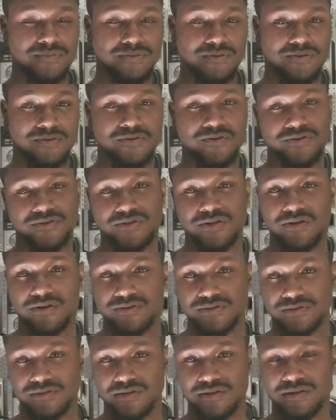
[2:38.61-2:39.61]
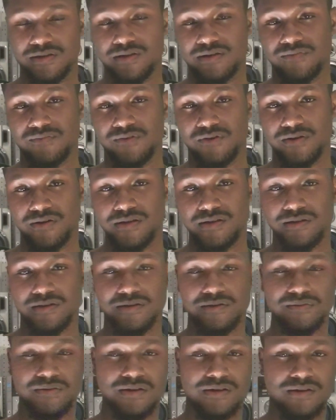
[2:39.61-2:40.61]
of course, Garza is going to get involved. He
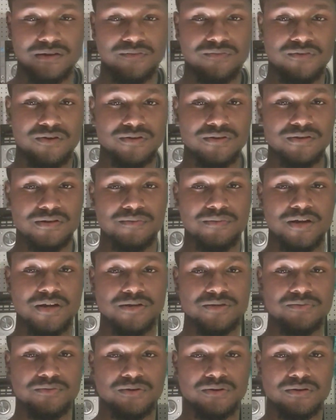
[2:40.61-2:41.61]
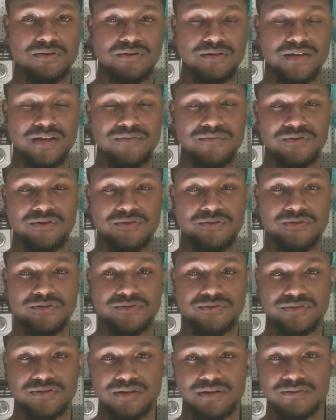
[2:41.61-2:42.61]
ended up getting involved in the match, but Kevin
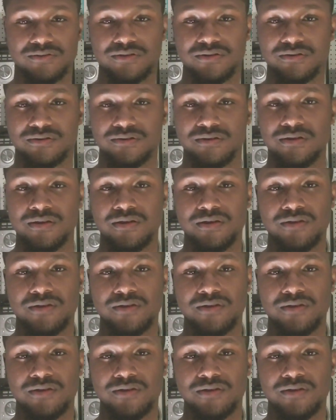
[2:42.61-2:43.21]
Owens was out there